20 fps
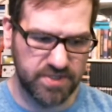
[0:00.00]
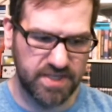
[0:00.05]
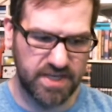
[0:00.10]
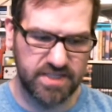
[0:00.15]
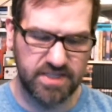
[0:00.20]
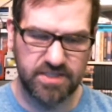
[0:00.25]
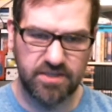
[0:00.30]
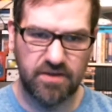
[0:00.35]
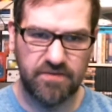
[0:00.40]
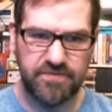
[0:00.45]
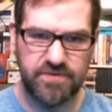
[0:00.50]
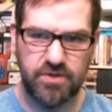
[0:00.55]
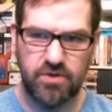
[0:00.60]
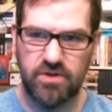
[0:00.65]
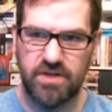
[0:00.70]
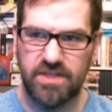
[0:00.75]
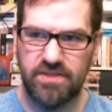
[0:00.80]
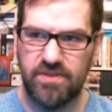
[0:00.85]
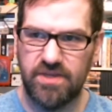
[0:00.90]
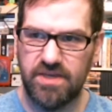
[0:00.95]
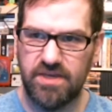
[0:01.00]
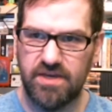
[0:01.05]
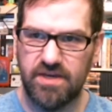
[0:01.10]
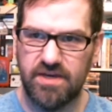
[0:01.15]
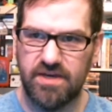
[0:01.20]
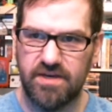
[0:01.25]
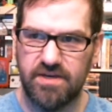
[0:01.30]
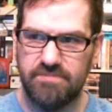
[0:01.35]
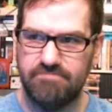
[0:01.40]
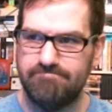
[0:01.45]
stuff during
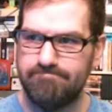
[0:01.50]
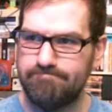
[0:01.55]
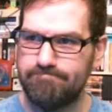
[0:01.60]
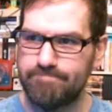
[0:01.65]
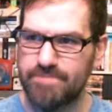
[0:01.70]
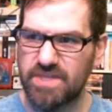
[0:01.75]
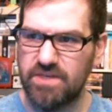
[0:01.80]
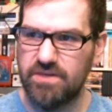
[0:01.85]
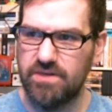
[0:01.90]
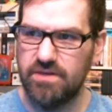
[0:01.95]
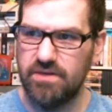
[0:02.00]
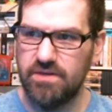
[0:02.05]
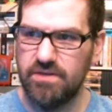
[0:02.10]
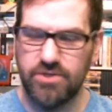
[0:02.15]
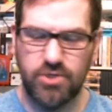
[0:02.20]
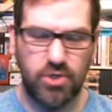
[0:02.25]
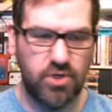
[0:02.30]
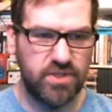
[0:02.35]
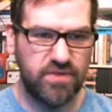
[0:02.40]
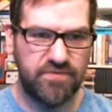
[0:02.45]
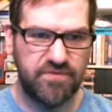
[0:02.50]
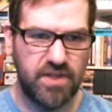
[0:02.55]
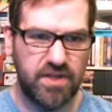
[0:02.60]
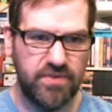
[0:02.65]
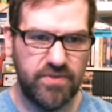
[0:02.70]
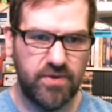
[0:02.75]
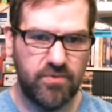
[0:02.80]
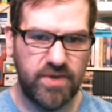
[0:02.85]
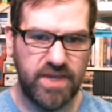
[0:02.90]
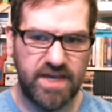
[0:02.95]
during the
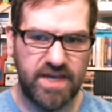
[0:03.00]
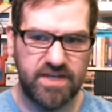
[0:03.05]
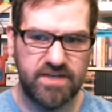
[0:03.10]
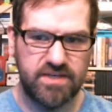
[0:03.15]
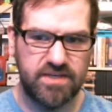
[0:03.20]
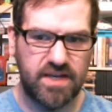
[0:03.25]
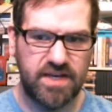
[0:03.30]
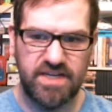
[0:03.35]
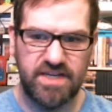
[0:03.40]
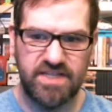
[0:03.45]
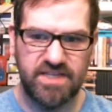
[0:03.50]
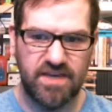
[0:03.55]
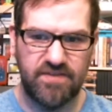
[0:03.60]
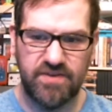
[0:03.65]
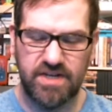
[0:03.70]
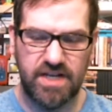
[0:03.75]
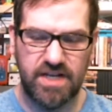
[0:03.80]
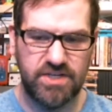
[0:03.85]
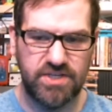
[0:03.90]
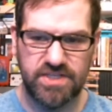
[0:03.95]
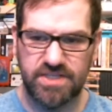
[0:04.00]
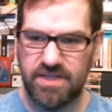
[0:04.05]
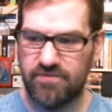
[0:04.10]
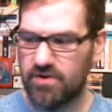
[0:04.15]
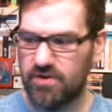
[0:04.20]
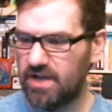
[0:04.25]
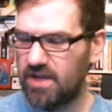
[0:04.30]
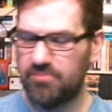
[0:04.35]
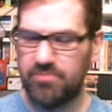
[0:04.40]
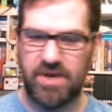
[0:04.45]
flood that we had in '97, and I just
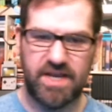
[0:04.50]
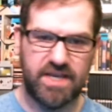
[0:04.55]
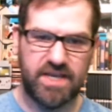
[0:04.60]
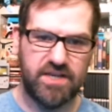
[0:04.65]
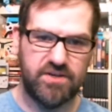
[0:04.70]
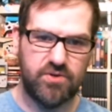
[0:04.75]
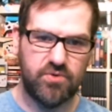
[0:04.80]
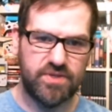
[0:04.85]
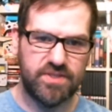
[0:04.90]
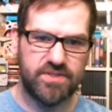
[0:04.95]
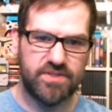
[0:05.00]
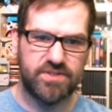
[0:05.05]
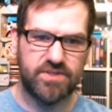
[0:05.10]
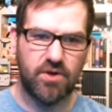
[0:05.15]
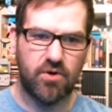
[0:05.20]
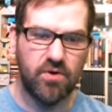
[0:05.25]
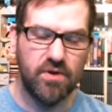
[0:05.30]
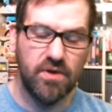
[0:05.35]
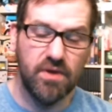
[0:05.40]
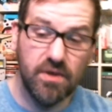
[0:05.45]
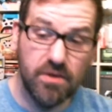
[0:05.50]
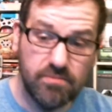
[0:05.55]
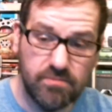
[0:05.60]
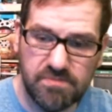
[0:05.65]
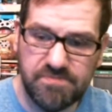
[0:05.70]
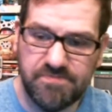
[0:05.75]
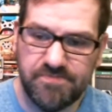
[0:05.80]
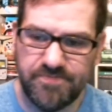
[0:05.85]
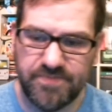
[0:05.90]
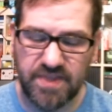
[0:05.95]
never got back into it. So,
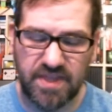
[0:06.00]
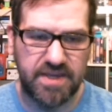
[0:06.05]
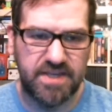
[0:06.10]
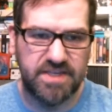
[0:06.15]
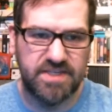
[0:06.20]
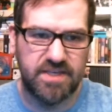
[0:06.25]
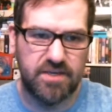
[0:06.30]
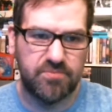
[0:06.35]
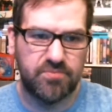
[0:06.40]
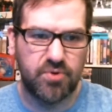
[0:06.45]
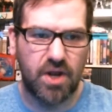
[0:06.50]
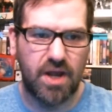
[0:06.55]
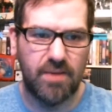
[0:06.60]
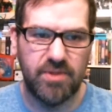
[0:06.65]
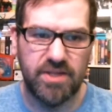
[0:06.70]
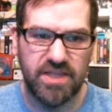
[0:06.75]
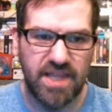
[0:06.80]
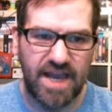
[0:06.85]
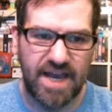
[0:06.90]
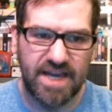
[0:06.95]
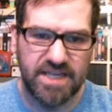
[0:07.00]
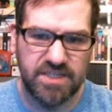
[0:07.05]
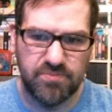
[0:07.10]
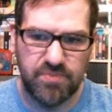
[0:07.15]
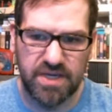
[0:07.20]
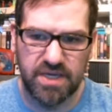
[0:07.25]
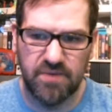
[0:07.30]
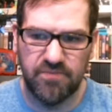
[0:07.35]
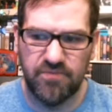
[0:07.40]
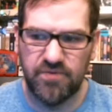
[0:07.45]
like I said, probably last
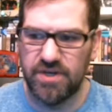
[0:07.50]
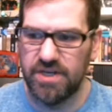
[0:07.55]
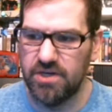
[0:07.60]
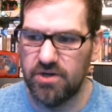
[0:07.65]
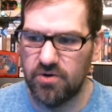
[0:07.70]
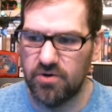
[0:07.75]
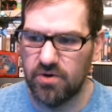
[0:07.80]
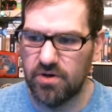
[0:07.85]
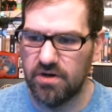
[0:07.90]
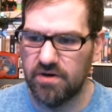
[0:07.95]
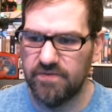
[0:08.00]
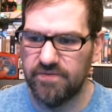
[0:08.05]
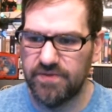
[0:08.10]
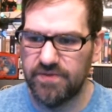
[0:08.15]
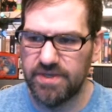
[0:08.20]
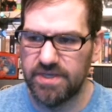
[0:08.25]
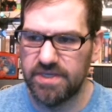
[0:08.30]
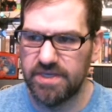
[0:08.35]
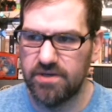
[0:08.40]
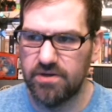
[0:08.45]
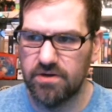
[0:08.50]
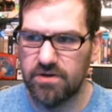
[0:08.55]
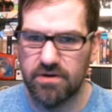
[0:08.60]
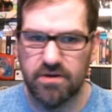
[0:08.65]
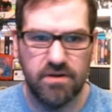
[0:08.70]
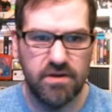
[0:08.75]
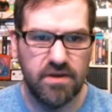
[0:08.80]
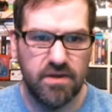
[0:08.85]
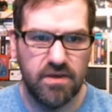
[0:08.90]
pickup video of the year.